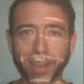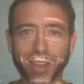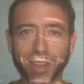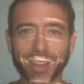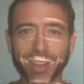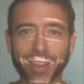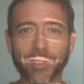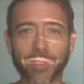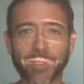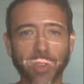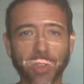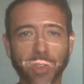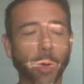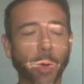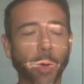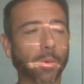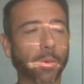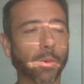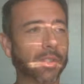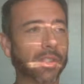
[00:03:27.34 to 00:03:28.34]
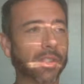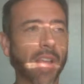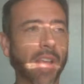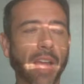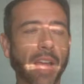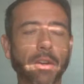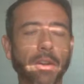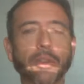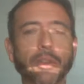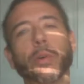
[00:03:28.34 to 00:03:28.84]
So
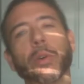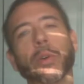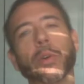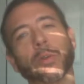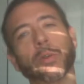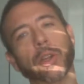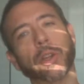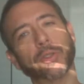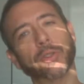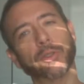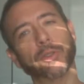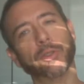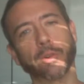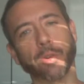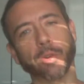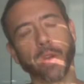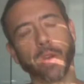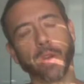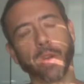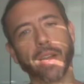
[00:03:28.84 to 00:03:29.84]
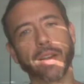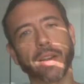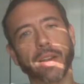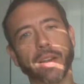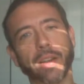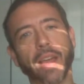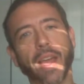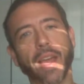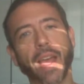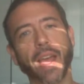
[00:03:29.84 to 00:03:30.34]
Saturn going retrograde,
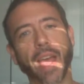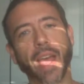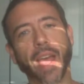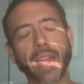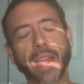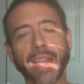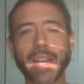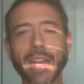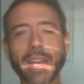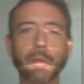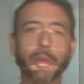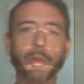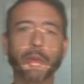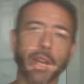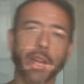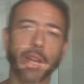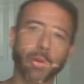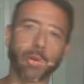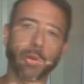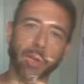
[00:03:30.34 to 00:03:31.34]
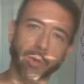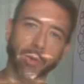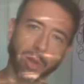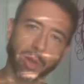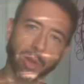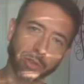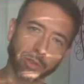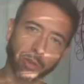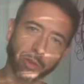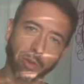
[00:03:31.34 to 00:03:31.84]
and any planet going
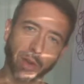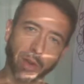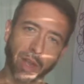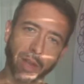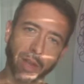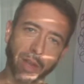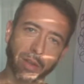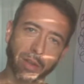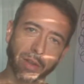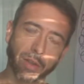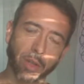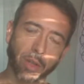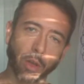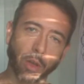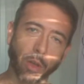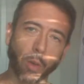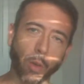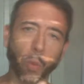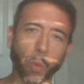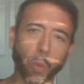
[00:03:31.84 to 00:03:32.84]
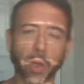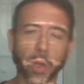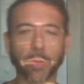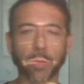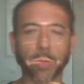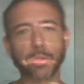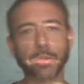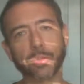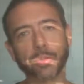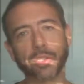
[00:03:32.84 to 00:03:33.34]
retrograde, will
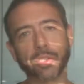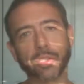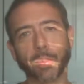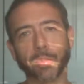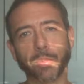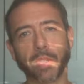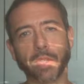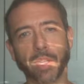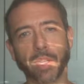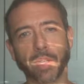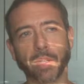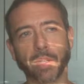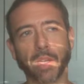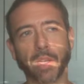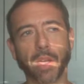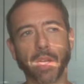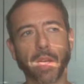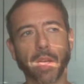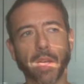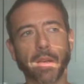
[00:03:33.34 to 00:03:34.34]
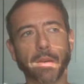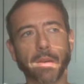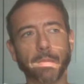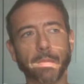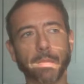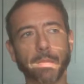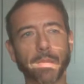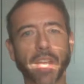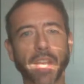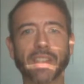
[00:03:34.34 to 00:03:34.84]
do something
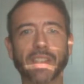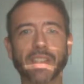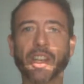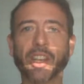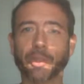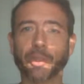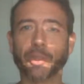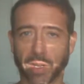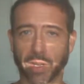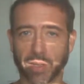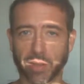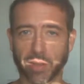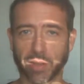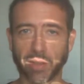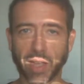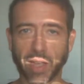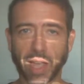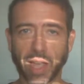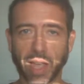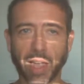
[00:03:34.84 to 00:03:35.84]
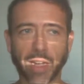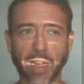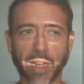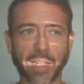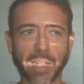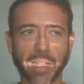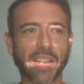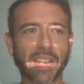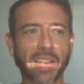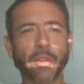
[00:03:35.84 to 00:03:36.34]
eccentric. And
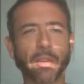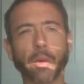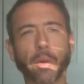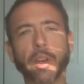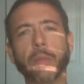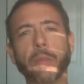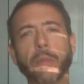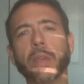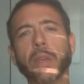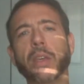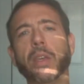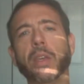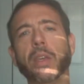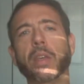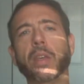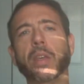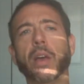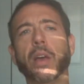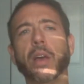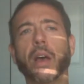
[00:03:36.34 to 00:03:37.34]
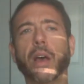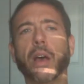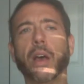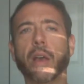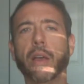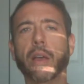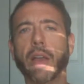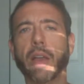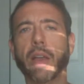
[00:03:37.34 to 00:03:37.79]
it's never going to be an